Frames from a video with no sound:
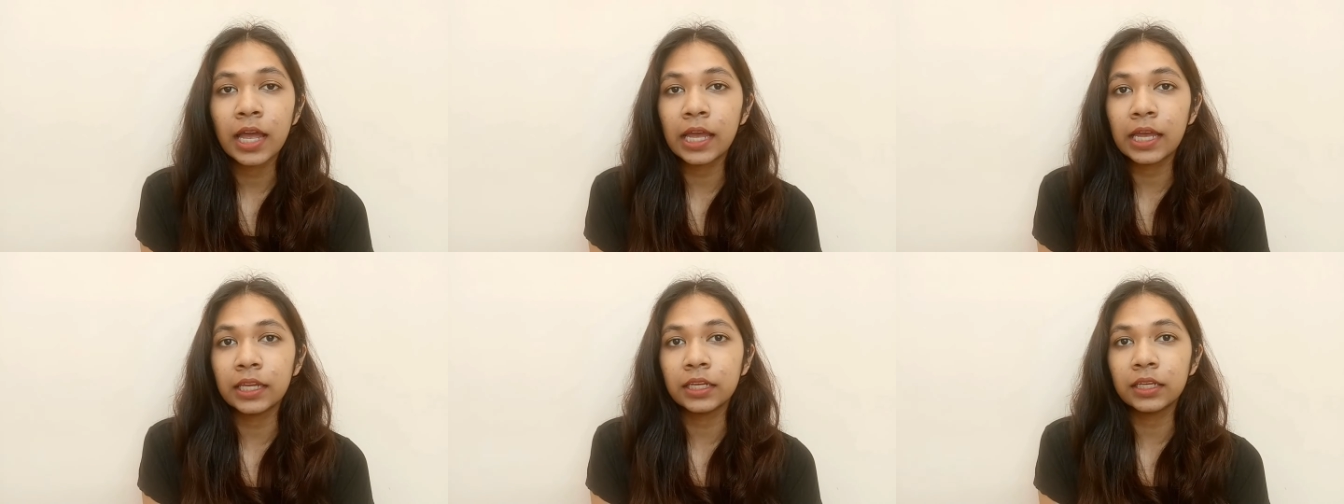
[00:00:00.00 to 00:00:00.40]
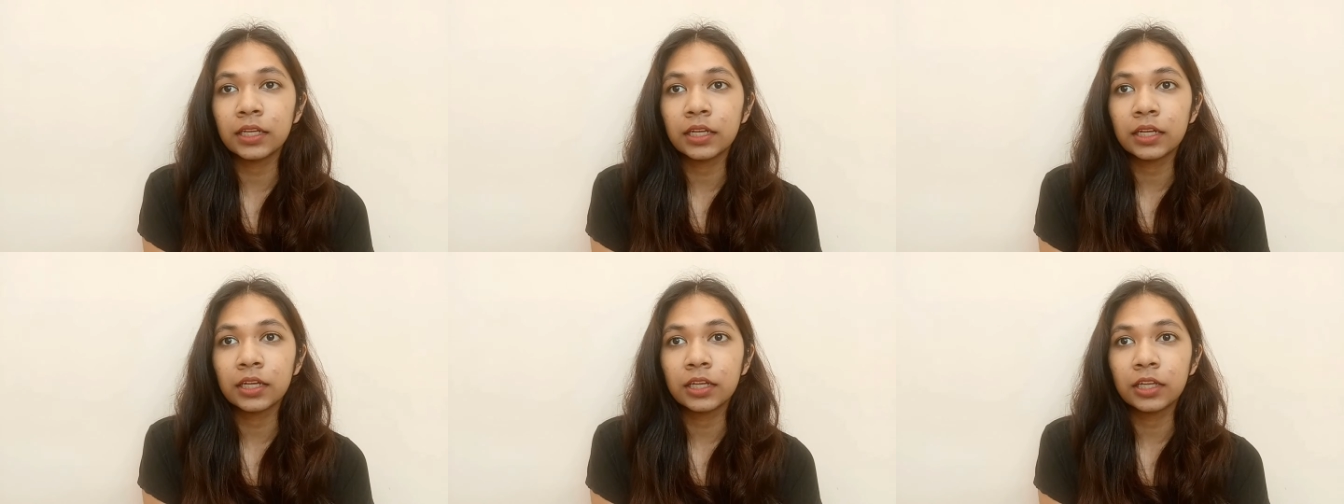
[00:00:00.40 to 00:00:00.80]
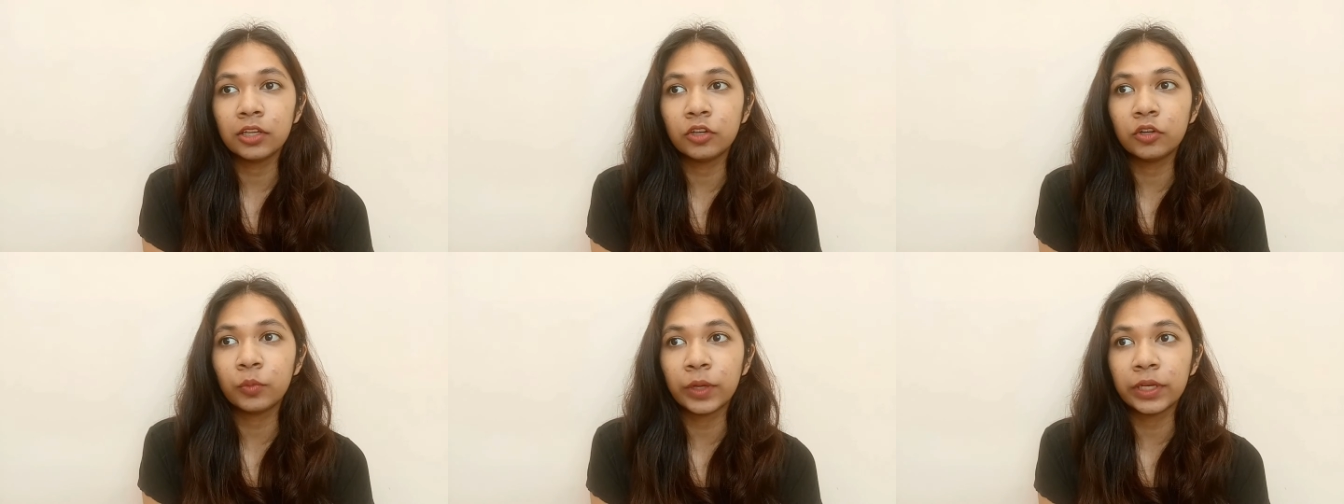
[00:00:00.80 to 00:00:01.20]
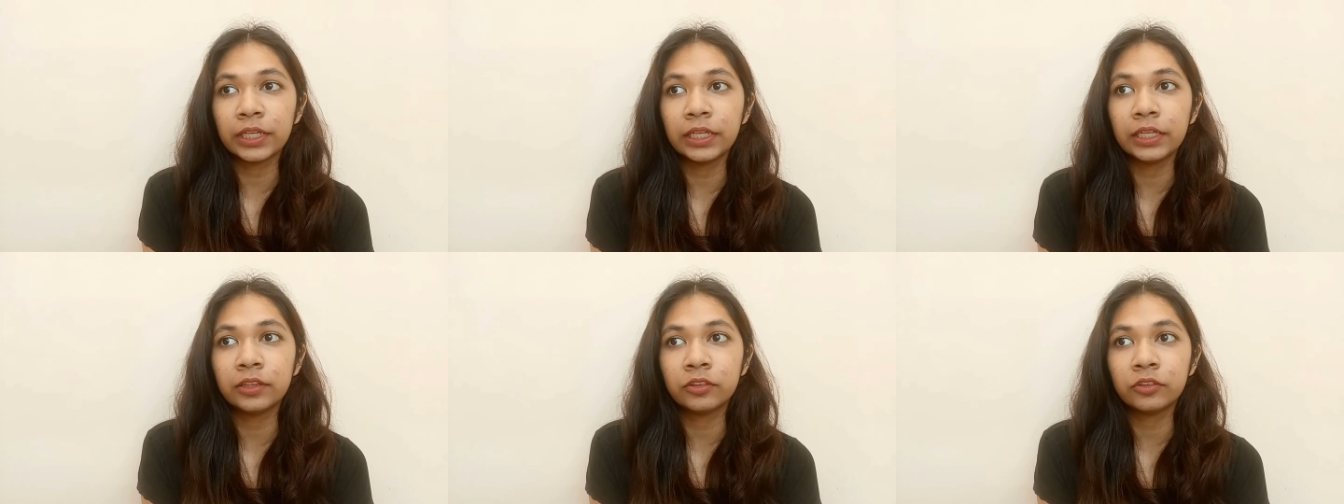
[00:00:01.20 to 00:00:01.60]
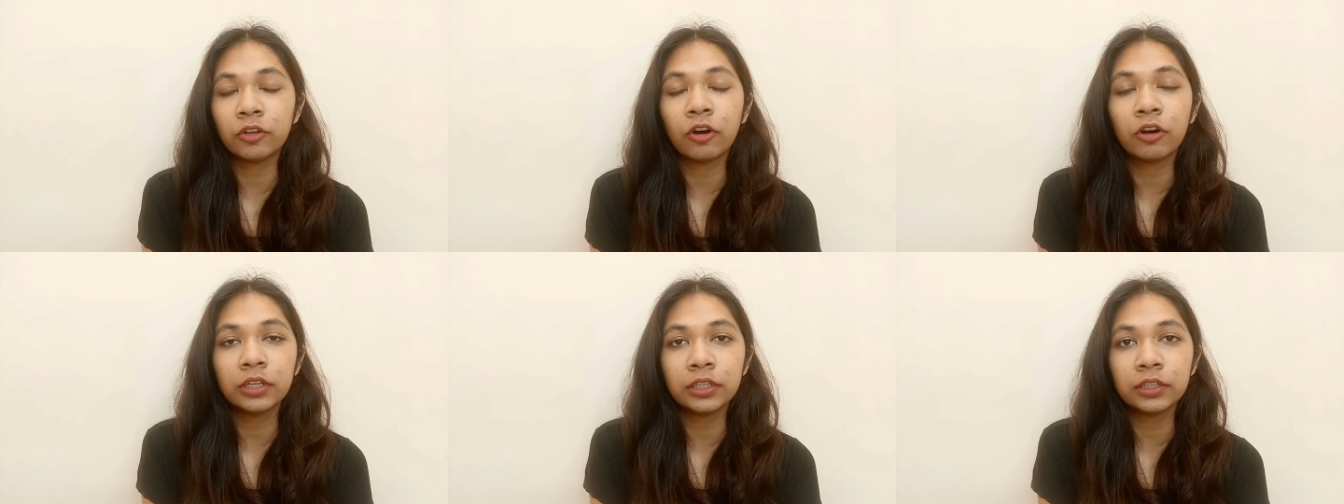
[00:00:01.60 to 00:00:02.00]
And, you know, when he
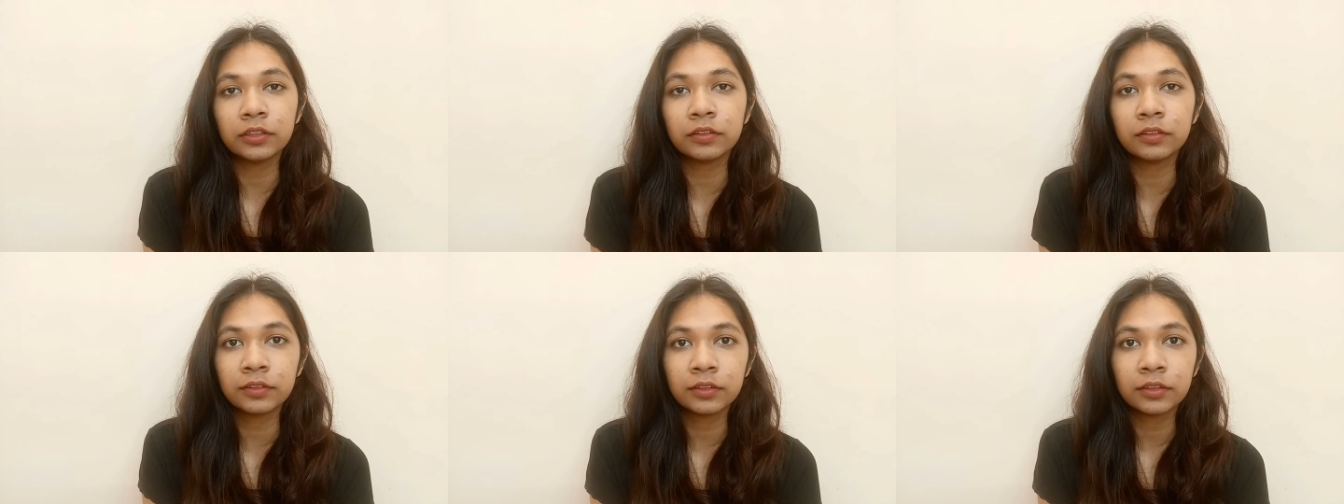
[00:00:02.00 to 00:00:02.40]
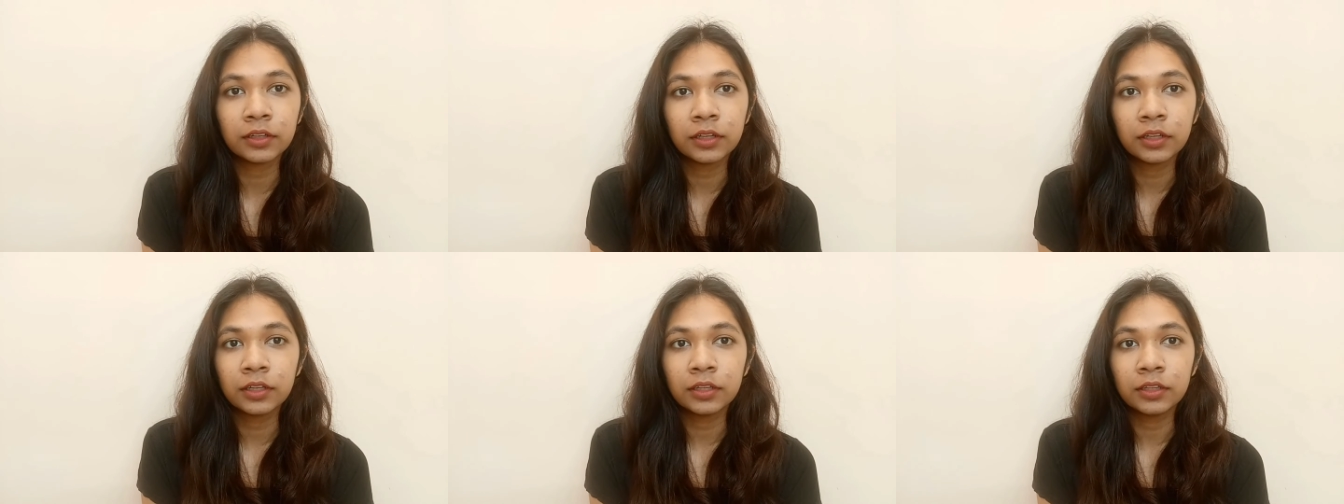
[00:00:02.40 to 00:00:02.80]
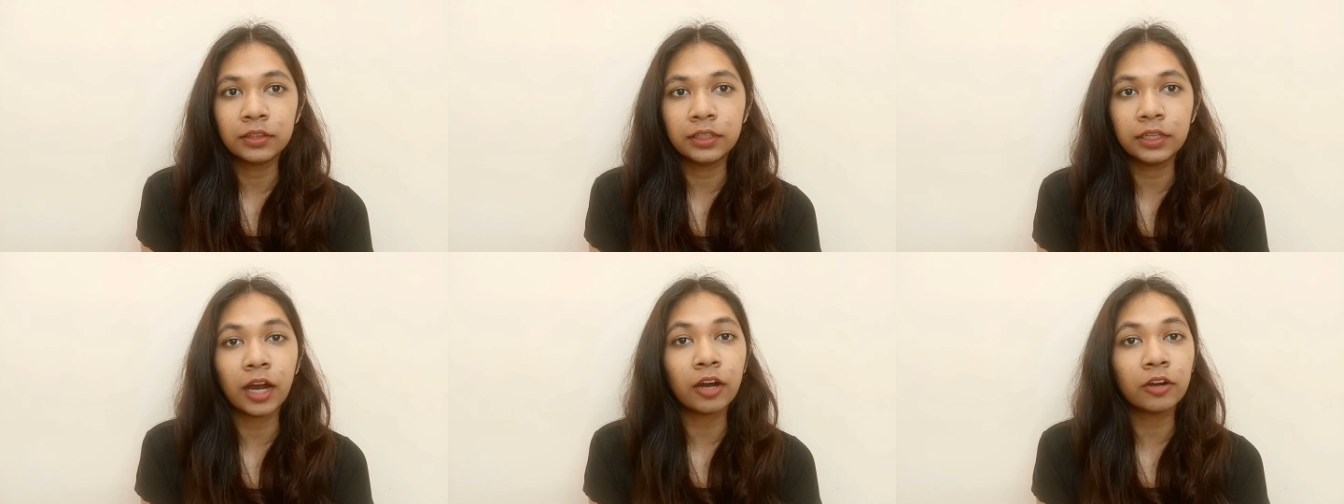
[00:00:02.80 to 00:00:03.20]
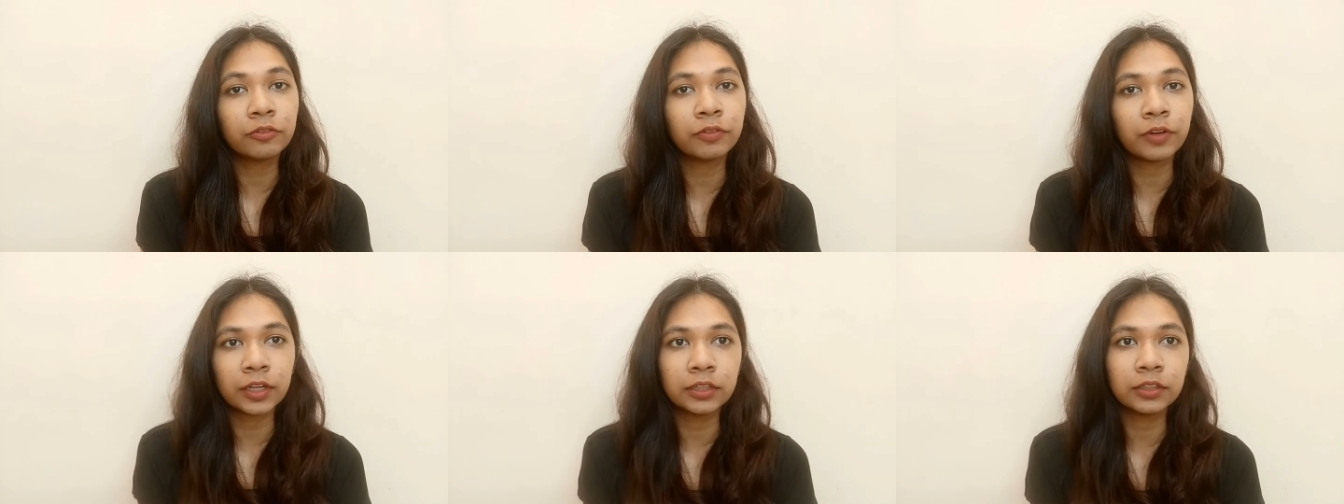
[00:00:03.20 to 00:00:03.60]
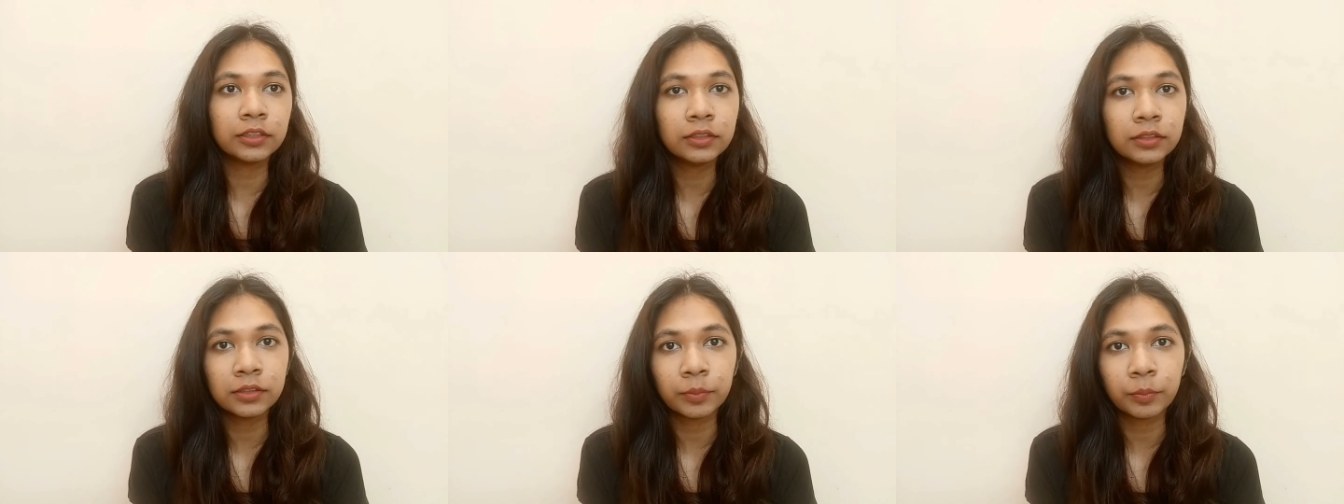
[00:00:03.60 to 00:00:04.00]
taught us the Our
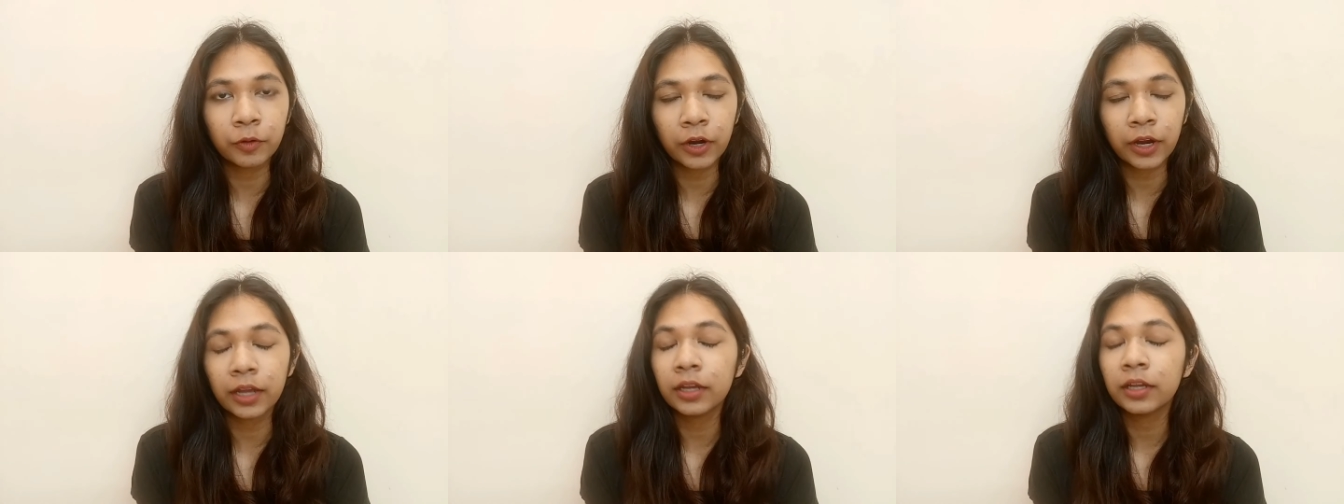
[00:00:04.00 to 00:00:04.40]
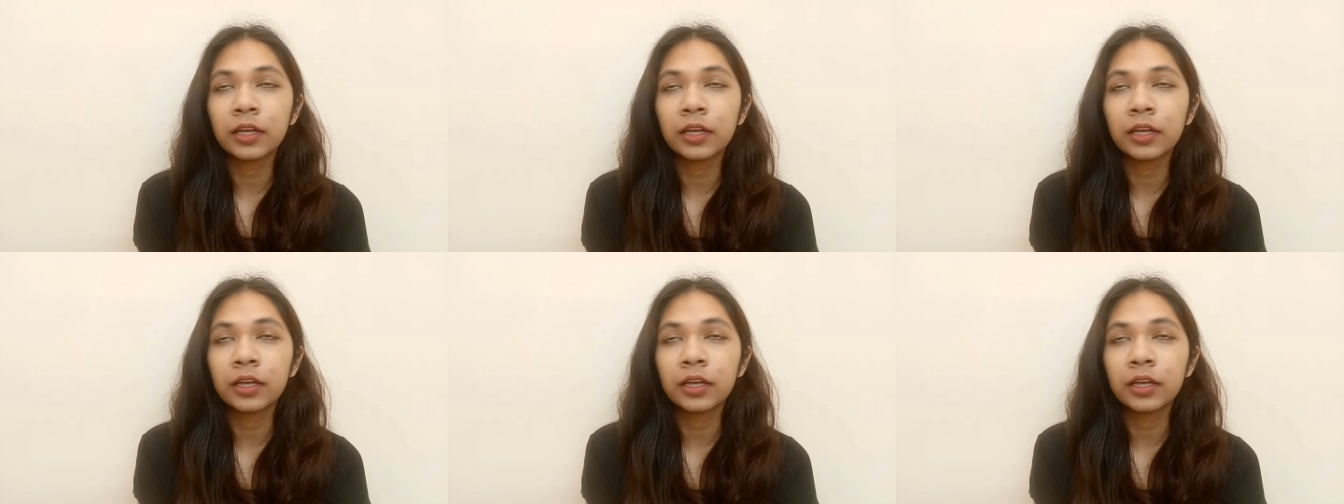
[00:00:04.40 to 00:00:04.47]
Father, the prayer,